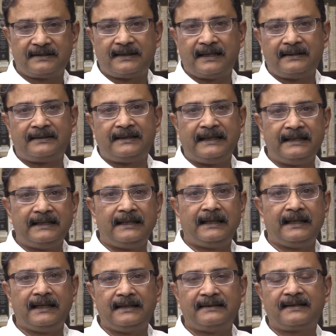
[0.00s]
that
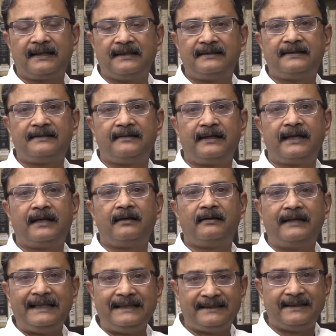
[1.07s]
India is considering a
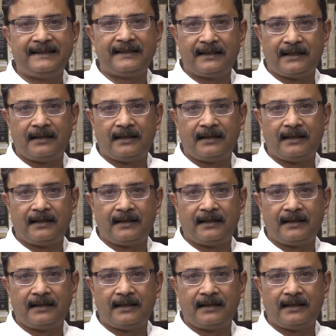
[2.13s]
rethink